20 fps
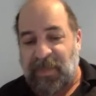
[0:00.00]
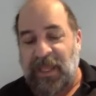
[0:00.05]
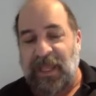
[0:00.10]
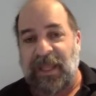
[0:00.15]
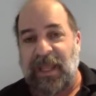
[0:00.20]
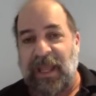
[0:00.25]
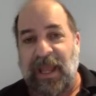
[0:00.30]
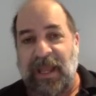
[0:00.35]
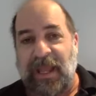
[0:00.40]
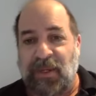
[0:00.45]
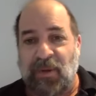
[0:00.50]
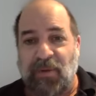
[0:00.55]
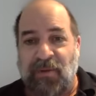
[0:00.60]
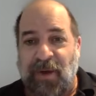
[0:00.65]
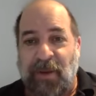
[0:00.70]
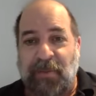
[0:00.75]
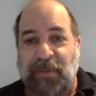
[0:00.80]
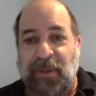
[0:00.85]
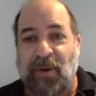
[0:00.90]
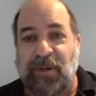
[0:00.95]
and you've
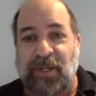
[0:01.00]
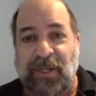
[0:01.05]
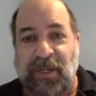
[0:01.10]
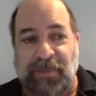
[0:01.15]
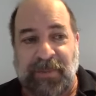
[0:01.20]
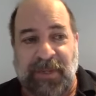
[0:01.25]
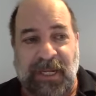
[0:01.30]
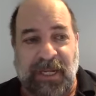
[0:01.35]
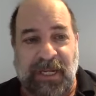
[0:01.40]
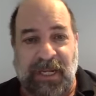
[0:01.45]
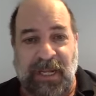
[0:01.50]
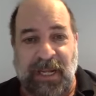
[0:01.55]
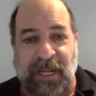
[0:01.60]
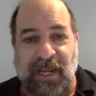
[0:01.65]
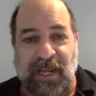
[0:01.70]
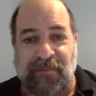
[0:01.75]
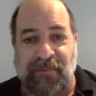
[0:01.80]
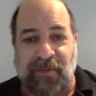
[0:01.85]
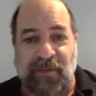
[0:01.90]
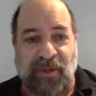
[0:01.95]
uploaded a
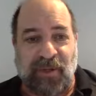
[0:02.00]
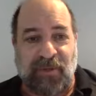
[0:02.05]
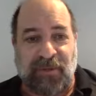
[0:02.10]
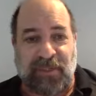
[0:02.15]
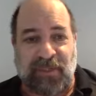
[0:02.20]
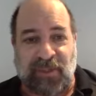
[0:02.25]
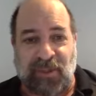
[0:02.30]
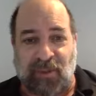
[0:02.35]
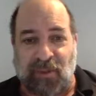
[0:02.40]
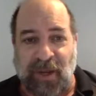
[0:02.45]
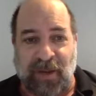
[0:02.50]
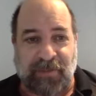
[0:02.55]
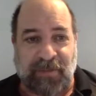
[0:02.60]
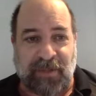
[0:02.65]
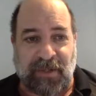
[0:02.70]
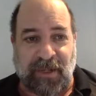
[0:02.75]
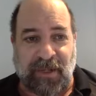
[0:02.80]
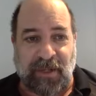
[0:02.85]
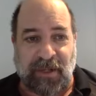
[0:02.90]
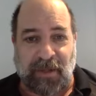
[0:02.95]
PDF, or you've scraped
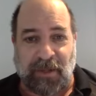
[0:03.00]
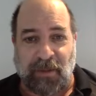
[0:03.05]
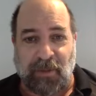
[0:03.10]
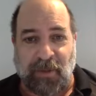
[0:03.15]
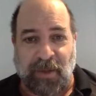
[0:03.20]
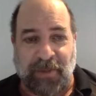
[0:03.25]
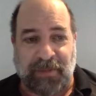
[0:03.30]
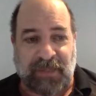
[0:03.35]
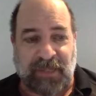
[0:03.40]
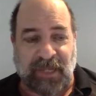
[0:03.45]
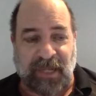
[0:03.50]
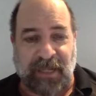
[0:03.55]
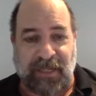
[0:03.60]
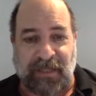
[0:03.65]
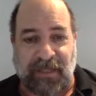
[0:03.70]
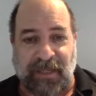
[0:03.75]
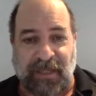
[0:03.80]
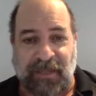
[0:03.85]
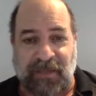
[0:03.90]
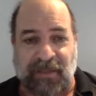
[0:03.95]
a
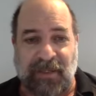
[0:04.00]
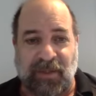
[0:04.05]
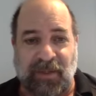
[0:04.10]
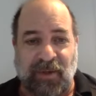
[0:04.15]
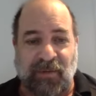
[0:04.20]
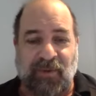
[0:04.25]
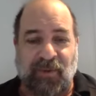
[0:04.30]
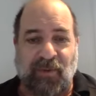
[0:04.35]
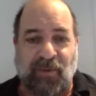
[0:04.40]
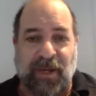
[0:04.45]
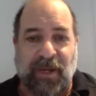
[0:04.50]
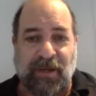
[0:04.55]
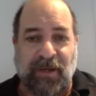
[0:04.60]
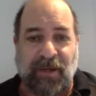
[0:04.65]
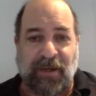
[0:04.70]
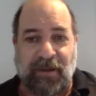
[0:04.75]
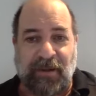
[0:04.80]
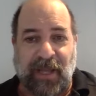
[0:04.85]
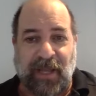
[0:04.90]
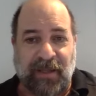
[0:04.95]
website that you've trained
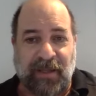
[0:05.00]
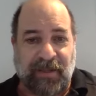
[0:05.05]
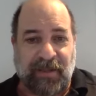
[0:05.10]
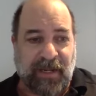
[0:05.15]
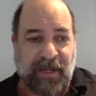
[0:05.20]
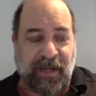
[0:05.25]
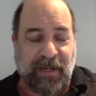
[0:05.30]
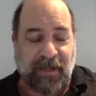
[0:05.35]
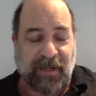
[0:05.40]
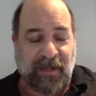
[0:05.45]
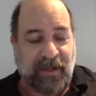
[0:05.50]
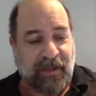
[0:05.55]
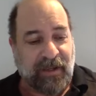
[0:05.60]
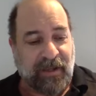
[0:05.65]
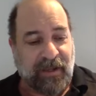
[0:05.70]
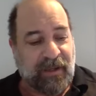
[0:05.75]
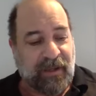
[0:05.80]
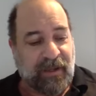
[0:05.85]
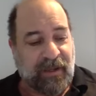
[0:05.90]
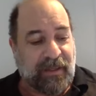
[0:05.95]
on that data,
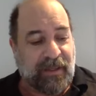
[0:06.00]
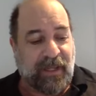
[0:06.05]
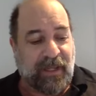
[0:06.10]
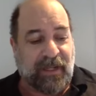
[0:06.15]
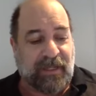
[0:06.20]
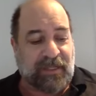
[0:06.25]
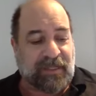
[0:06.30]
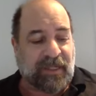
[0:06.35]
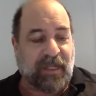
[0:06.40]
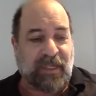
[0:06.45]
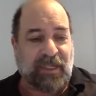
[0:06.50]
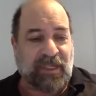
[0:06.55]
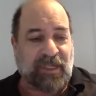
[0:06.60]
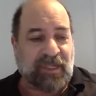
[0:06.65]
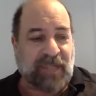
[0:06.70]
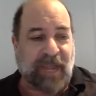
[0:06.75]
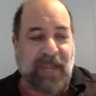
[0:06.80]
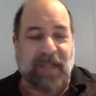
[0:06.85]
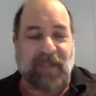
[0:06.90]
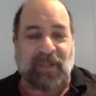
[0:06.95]
then it's going to just
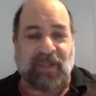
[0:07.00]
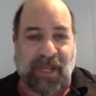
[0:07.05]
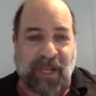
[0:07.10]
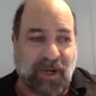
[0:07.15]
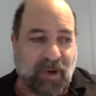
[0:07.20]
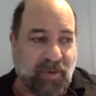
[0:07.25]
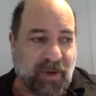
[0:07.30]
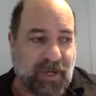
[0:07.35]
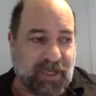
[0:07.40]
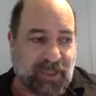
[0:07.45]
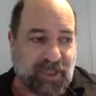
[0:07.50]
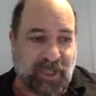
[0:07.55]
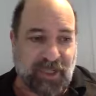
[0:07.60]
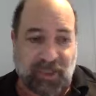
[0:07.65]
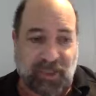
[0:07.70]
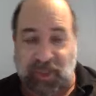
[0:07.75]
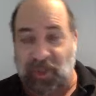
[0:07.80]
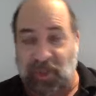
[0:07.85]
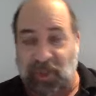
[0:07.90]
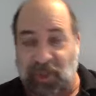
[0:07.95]
answer that question.
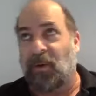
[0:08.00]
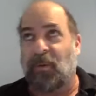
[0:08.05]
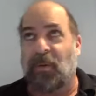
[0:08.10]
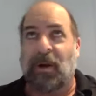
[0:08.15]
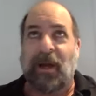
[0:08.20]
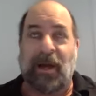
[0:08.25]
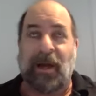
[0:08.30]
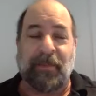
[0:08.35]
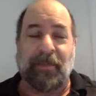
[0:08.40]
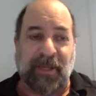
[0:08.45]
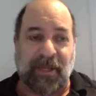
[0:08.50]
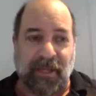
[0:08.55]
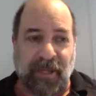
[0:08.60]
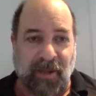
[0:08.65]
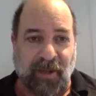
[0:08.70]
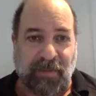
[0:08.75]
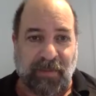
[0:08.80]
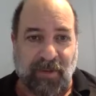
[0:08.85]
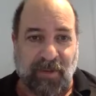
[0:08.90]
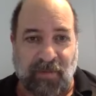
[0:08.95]
Sure, we're happy to
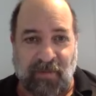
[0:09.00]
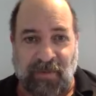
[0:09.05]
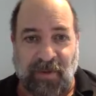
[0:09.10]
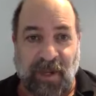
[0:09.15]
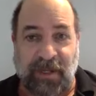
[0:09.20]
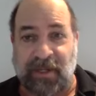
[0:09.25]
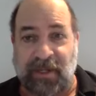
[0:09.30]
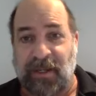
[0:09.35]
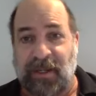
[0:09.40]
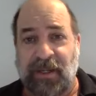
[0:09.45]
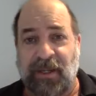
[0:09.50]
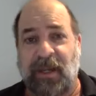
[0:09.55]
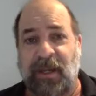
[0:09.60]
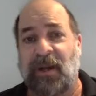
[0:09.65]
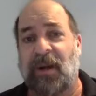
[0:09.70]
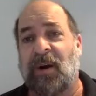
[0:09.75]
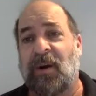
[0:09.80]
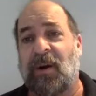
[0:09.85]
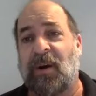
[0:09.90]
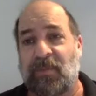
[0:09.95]
help you find a
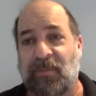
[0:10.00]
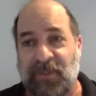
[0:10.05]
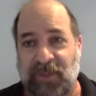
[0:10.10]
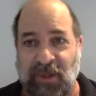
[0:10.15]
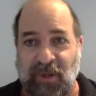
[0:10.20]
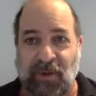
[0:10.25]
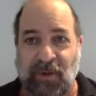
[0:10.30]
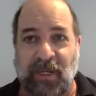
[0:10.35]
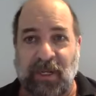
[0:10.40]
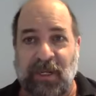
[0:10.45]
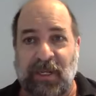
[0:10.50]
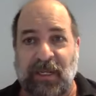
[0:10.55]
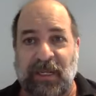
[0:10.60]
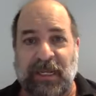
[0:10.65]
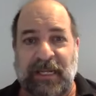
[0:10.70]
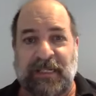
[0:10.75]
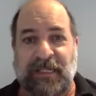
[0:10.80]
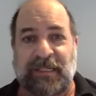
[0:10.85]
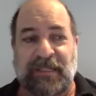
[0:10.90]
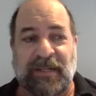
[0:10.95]
home. So
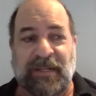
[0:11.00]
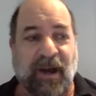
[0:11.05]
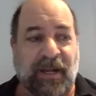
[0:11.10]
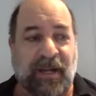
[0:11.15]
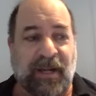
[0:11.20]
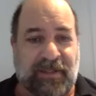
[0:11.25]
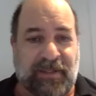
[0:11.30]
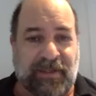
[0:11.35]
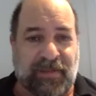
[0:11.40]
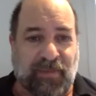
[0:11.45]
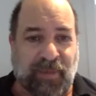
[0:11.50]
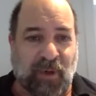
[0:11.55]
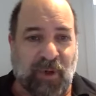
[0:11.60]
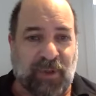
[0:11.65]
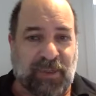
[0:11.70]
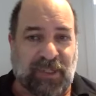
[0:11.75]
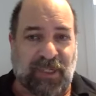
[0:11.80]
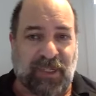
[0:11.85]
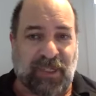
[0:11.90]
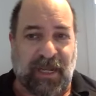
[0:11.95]
it's not
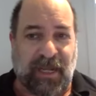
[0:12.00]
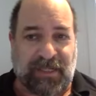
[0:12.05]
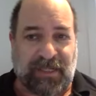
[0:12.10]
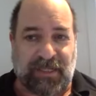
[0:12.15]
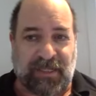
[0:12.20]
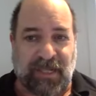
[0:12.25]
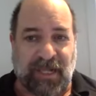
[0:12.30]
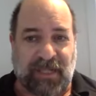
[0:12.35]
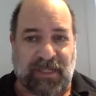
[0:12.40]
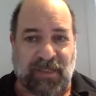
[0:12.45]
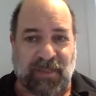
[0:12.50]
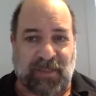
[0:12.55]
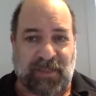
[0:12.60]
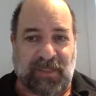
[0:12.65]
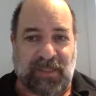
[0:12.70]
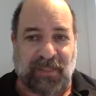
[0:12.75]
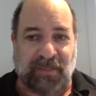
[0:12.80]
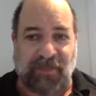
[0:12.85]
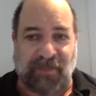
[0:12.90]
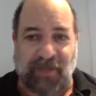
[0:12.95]
personalized, it's not
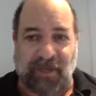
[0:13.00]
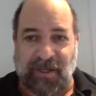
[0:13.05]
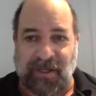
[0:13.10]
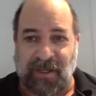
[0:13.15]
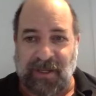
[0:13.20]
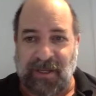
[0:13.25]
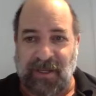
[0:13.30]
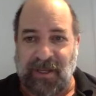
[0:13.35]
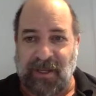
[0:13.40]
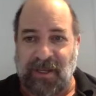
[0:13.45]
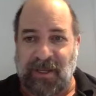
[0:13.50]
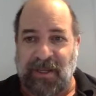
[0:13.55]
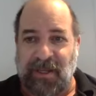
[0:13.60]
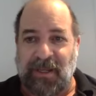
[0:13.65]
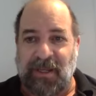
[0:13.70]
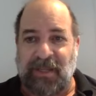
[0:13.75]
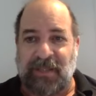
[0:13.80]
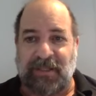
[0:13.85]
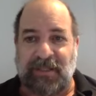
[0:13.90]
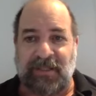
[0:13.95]
specific.
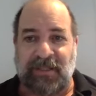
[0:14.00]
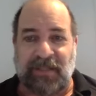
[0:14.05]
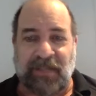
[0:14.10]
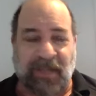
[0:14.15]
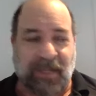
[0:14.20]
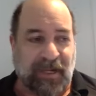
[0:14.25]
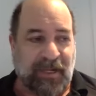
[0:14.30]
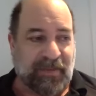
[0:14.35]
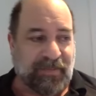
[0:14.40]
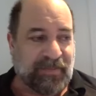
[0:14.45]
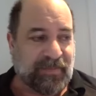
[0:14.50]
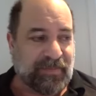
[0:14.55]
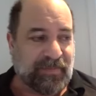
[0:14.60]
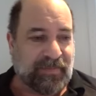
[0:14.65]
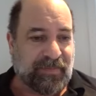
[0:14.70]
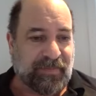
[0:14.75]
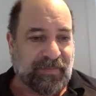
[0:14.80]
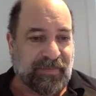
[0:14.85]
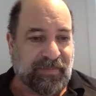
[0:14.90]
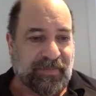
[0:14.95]
It's
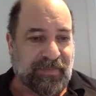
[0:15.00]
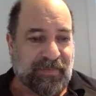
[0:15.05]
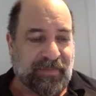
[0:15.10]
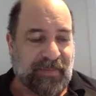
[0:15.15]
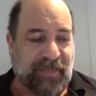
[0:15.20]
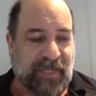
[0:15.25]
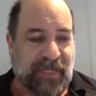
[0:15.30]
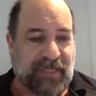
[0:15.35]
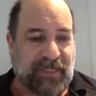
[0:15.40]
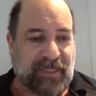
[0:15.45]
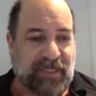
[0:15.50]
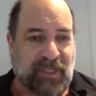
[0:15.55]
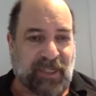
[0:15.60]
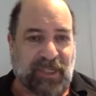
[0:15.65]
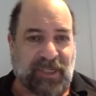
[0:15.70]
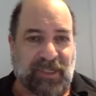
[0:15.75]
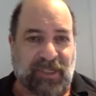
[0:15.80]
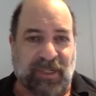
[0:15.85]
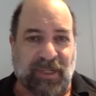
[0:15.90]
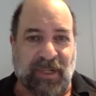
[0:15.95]
just